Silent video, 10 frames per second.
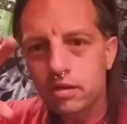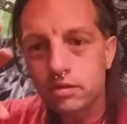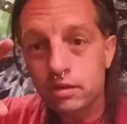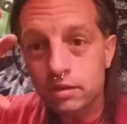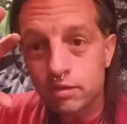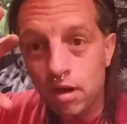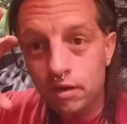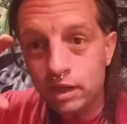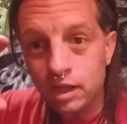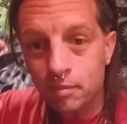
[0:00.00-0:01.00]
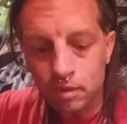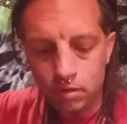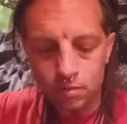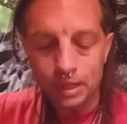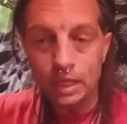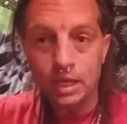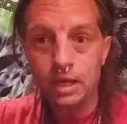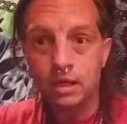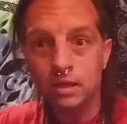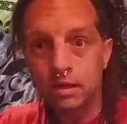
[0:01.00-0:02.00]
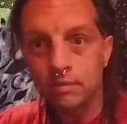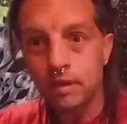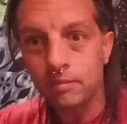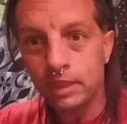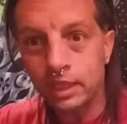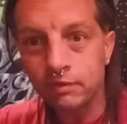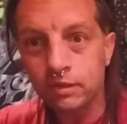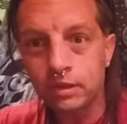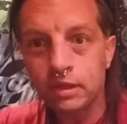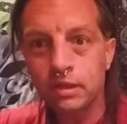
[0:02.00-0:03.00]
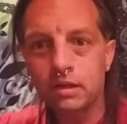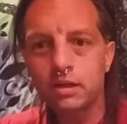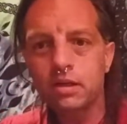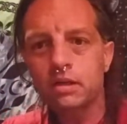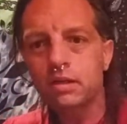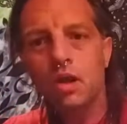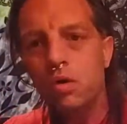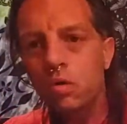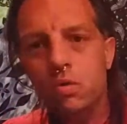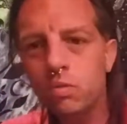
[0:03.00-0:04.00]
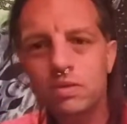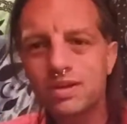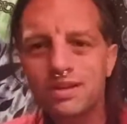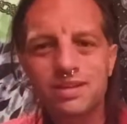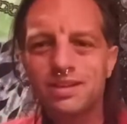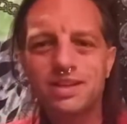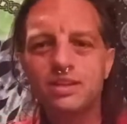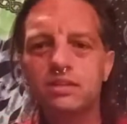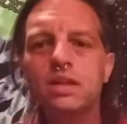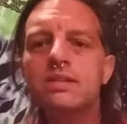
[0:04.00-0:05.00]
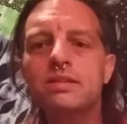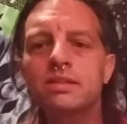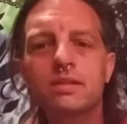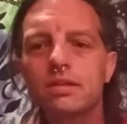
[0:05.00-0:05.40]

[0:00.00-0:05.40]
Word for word: Does a dog get up and go, oh my God, I'm, I'm late for dinner? No, he doesn't.